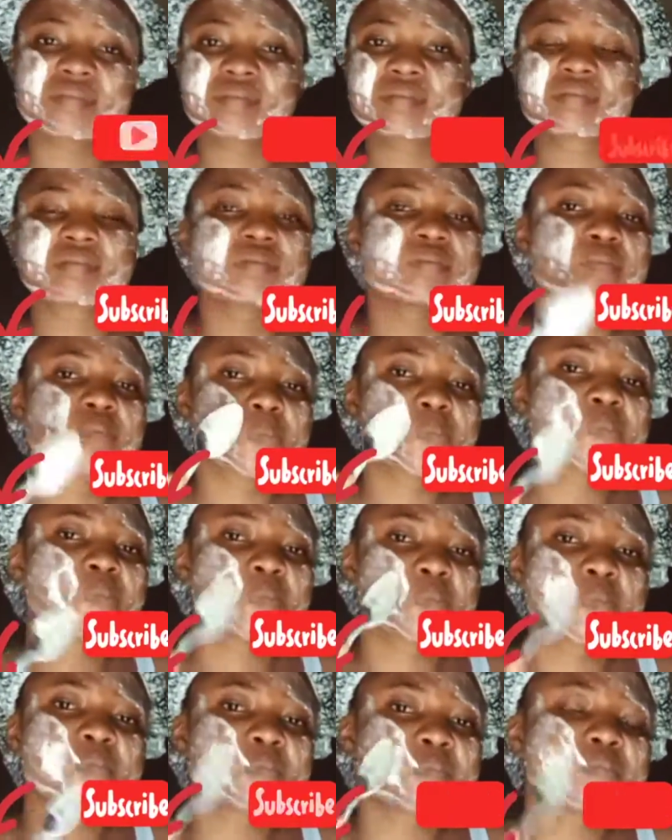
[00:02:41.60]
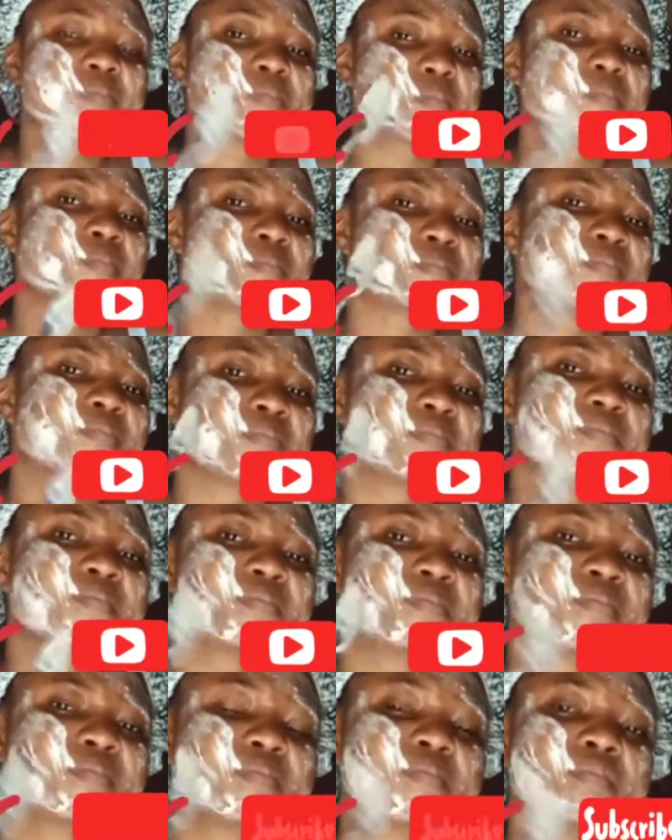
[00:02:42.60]
with the stuff,
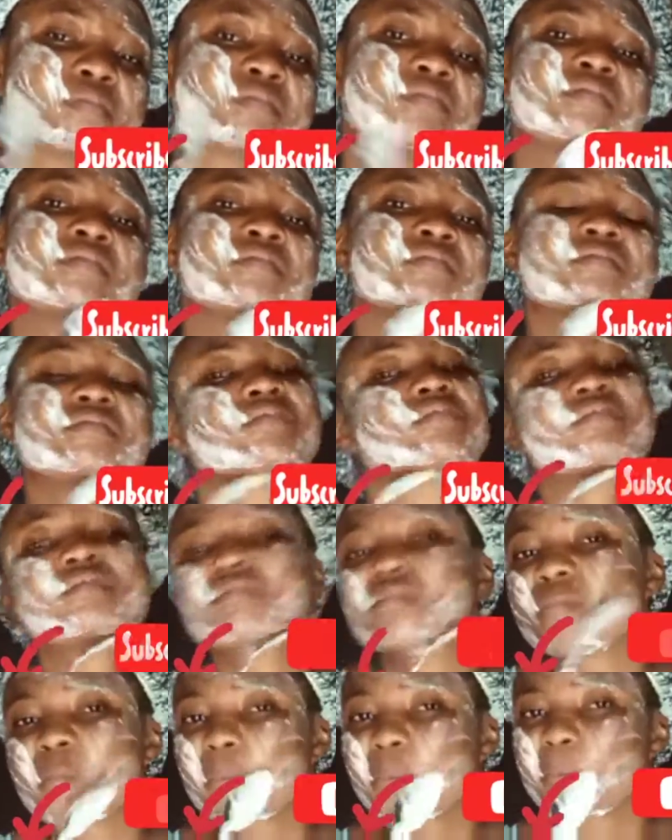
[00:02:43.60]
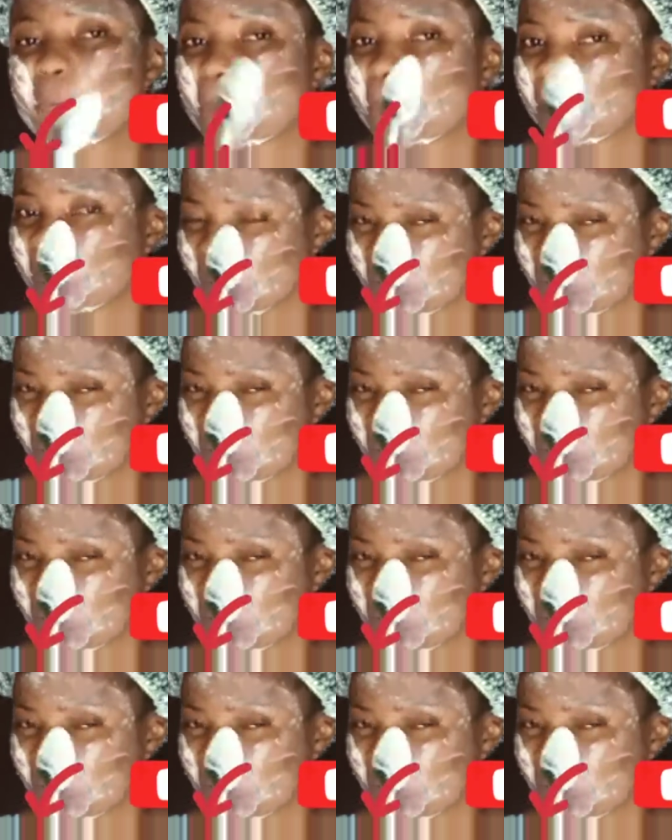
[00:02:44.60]
the next thing is to